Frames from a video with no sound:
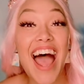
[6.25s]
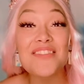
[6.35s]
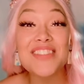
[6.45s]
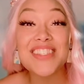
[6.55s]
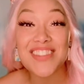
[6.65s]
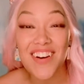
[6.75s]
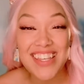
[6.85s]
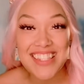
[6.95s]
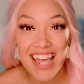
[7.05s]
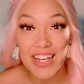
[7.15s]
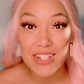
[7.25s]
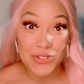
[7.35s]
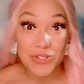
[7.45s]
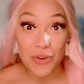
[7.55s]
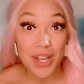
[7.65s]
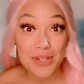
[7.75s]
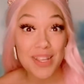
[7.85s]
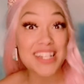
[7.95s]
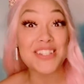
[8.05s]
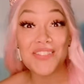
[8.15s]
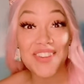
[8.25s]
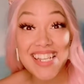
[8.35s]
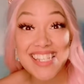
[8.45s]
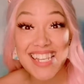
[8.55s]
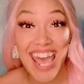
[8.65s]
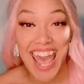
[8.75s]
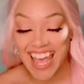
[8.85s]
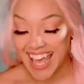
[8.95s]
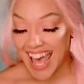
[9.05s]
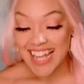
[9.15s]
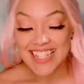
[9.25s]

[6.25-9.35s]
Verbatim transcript: I'm so excited you joined me to read today.